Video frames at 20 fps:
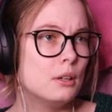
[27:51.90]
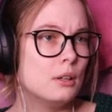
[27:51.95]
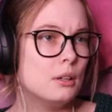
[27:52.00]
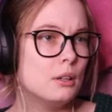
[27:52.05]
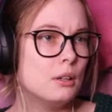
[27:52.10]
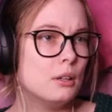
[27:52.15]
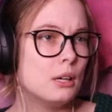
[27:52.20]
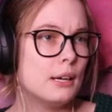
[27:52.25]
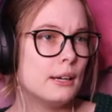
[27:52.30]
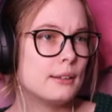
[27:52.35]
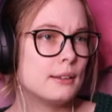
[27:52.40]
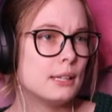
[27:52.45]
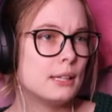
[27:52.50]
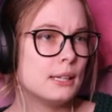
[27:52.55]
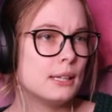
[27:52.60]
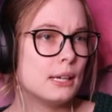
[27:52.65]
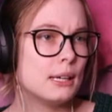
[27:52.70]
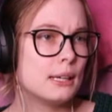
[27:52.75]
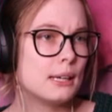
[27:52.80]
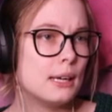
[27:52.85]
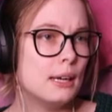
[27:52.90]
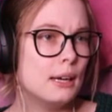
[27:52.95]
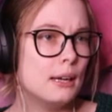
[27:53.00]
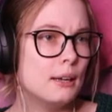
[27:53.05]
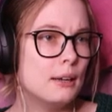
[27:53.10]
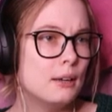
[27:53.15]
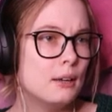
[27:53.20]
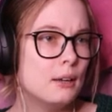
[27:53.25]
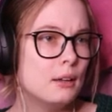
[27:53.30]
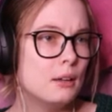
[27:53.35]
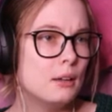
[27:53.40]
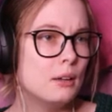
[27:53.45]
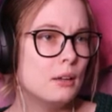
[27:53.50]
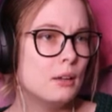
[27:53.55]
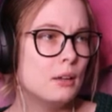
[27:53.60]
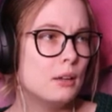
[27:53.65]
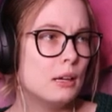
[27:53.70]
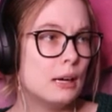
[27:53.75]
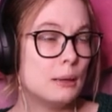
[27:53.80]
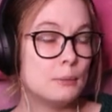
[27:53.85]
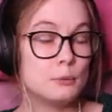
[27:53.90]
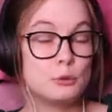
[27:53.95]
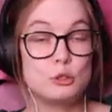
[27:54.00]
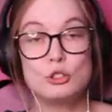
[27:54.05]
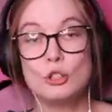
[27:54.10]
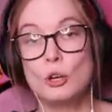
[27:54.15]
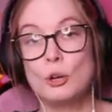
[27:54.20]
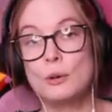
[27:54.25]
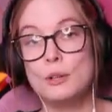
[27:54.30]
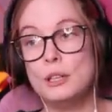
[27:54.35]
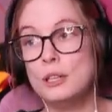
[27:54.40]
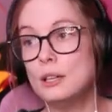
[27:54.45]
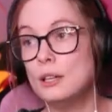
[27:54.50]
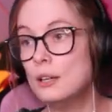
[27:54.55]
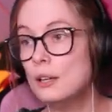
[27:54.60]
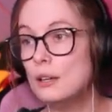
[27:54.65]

I think I can. I'm sorry.